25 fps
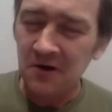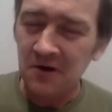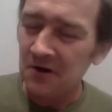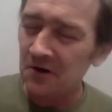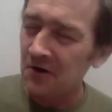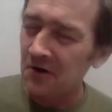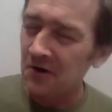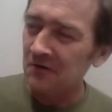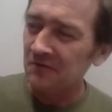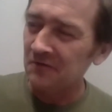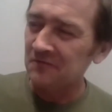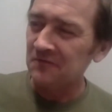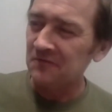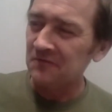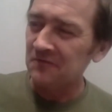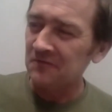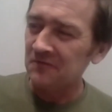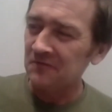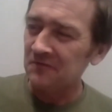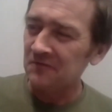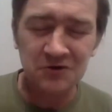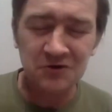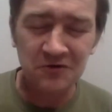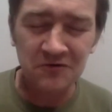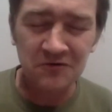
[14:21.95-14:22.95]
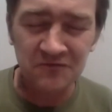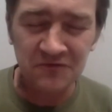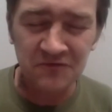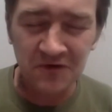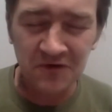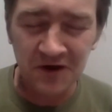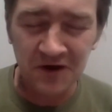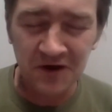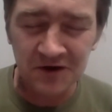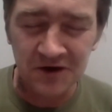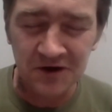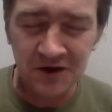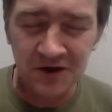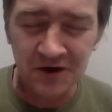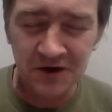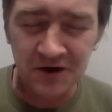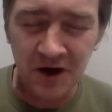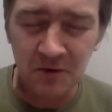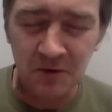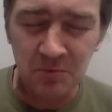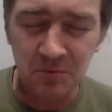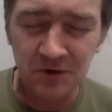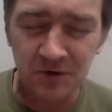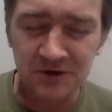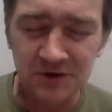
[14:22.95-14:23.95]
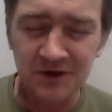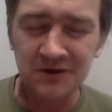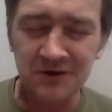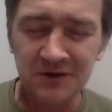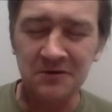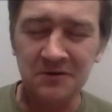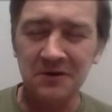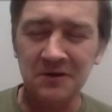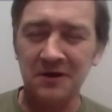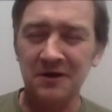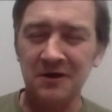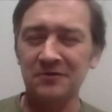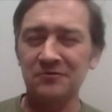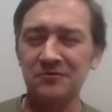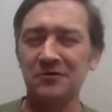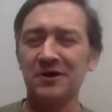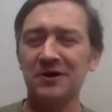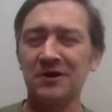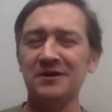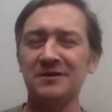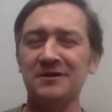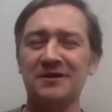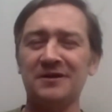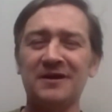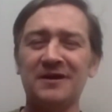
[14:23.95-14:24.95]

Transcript: of uh, the east coast of uh, near Aberdeen there, right?